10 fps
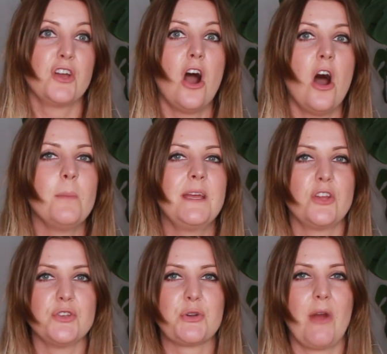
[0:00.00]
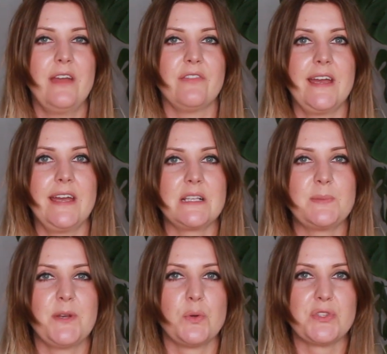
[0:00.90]
calming those cravings,
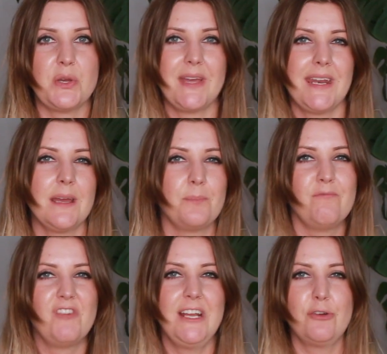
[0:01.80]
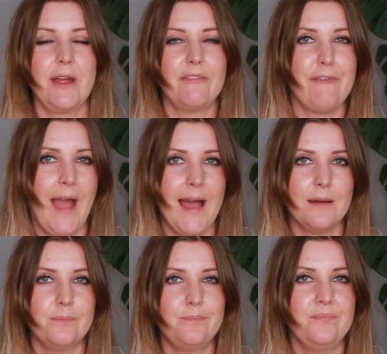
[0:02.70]
but also getting a really great fat